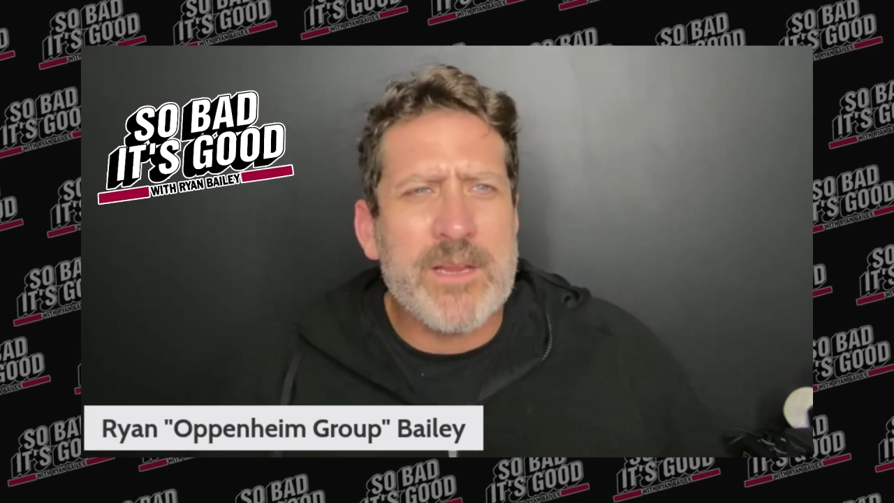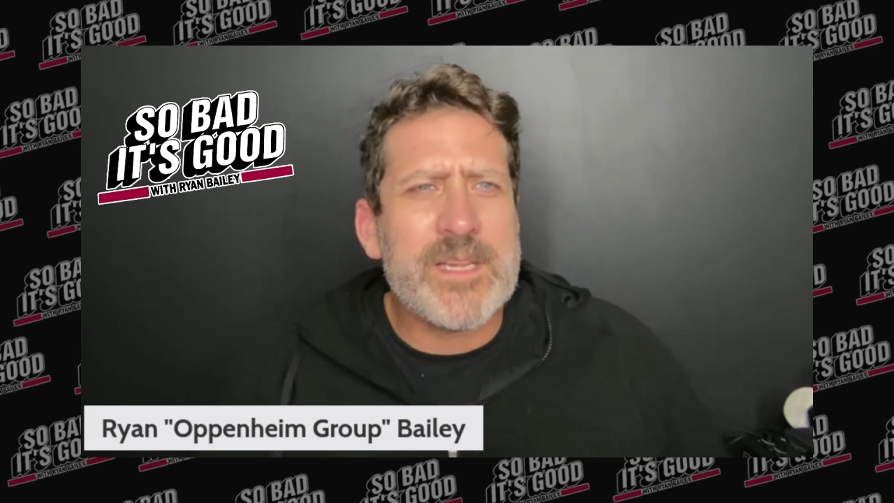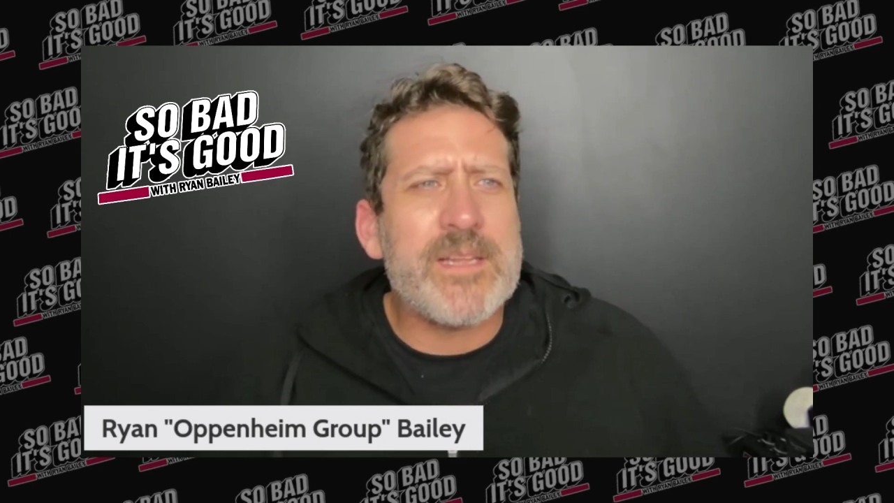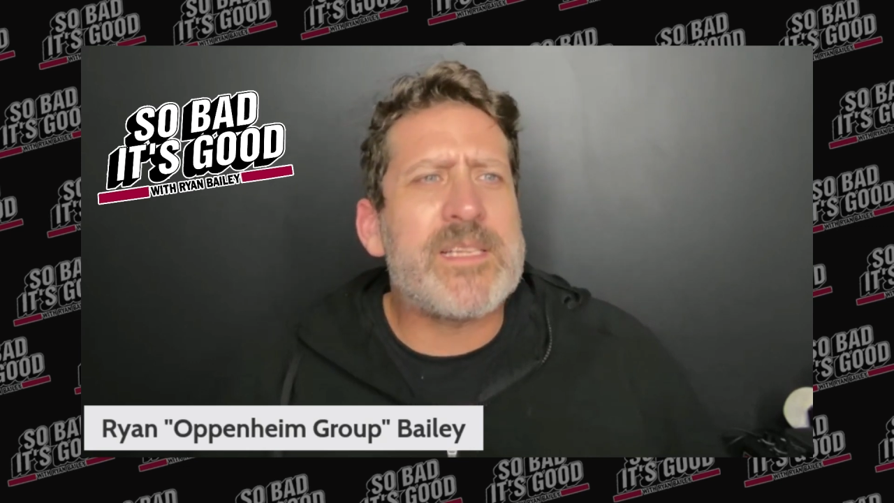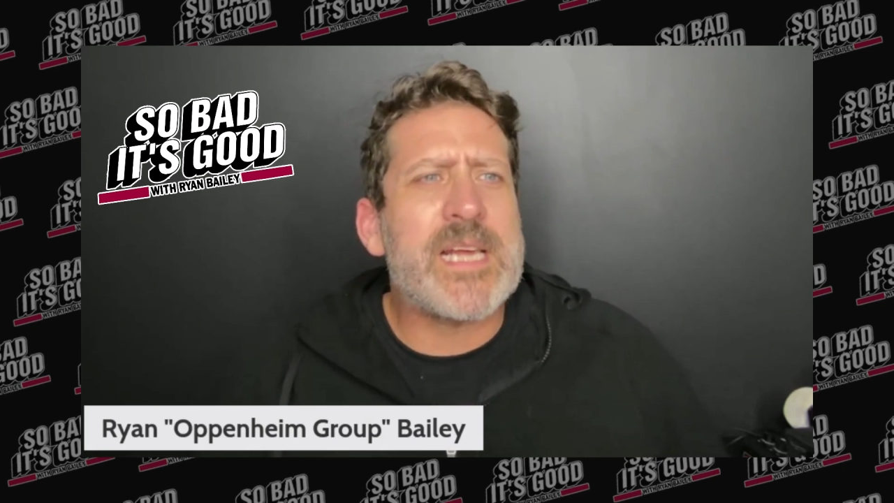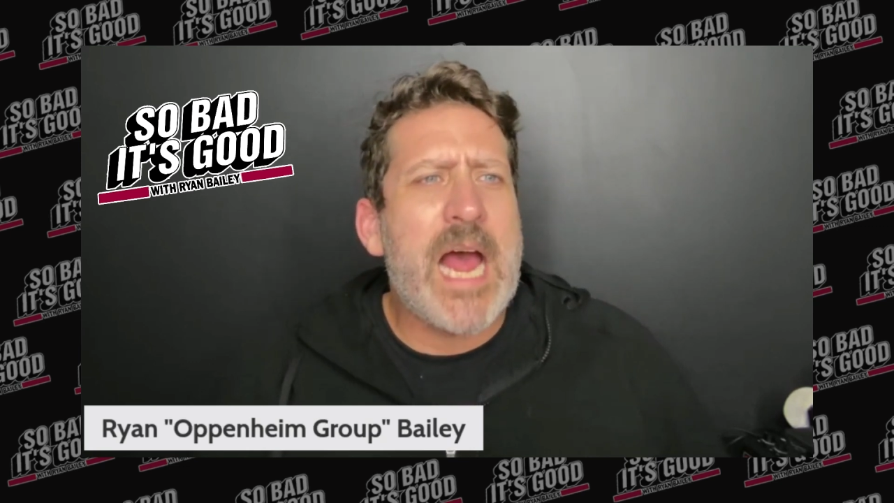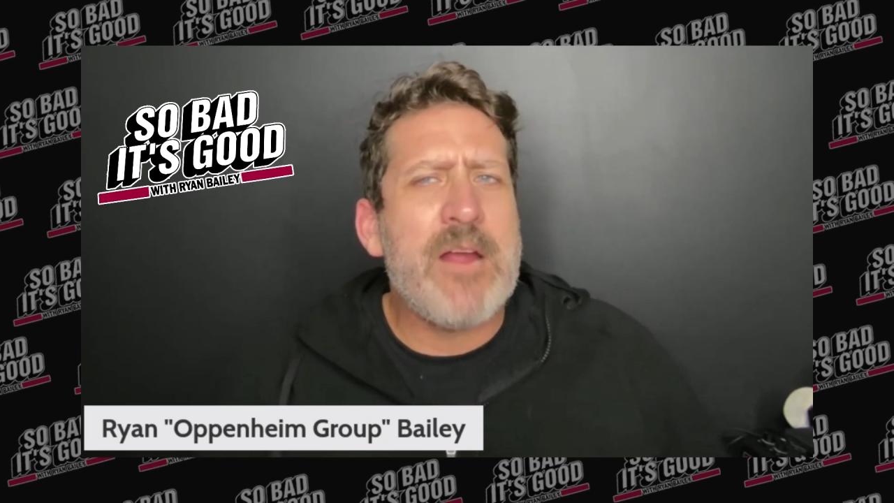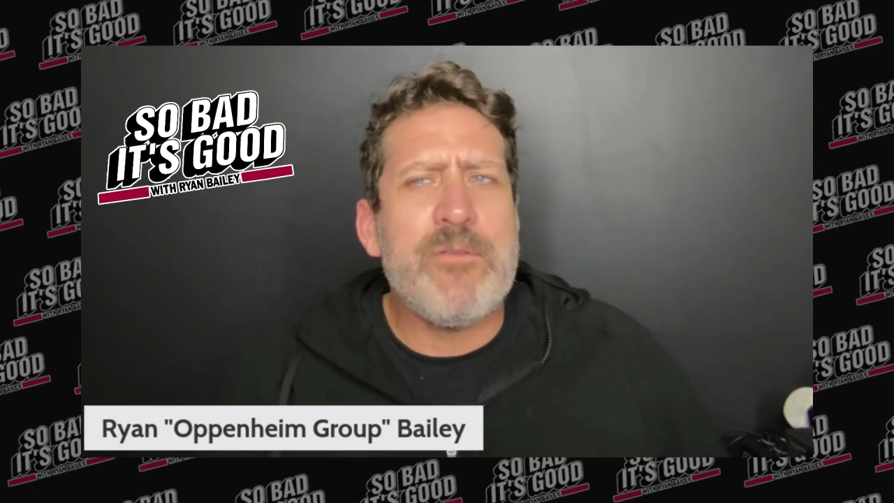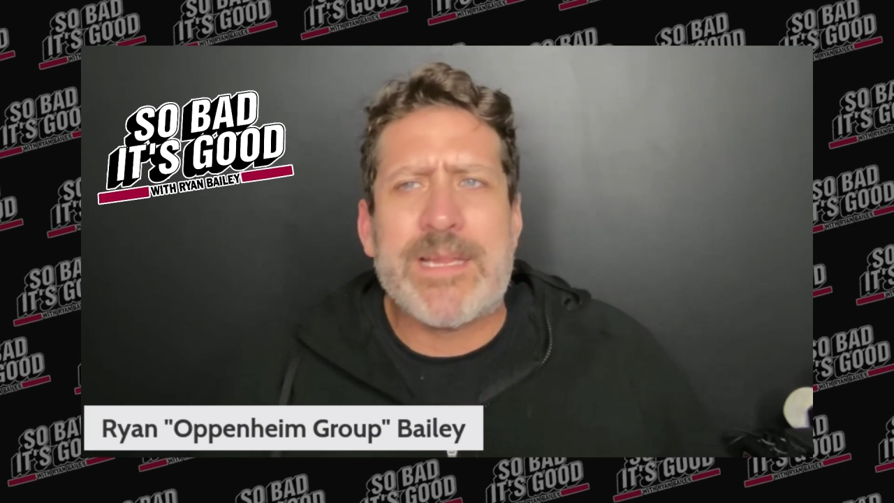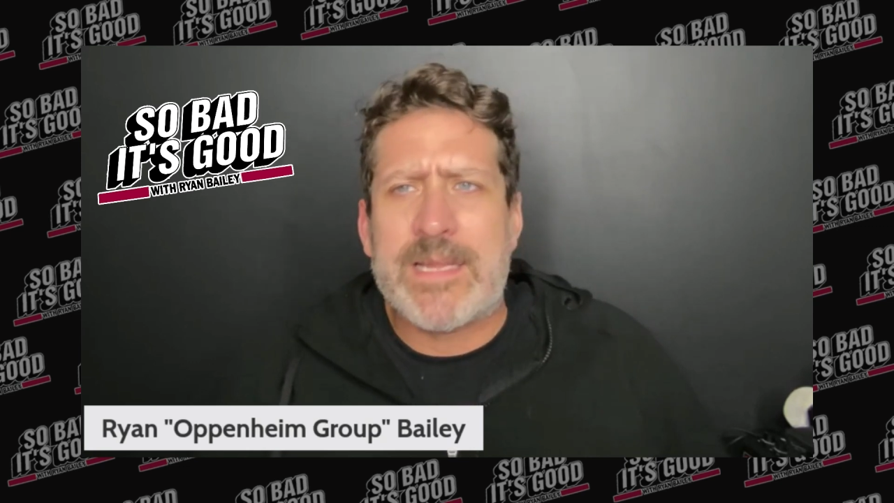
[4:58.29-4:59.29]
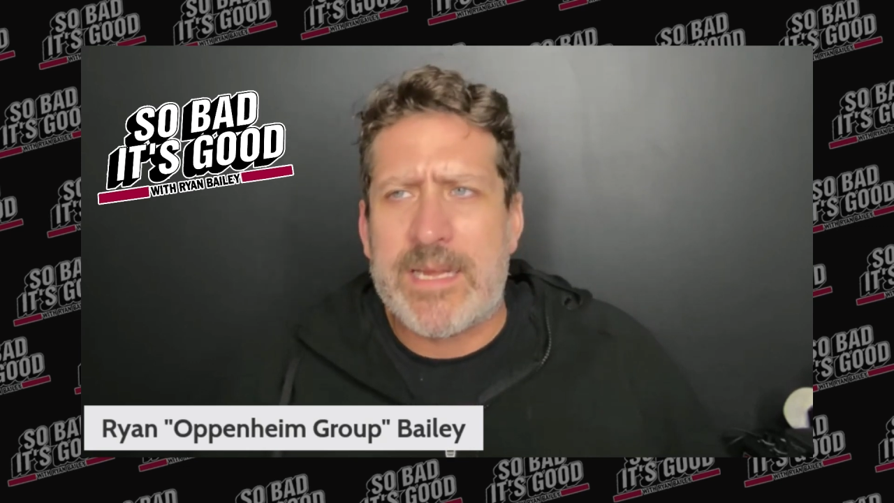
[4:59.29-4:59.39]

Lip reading: It's the guy who did The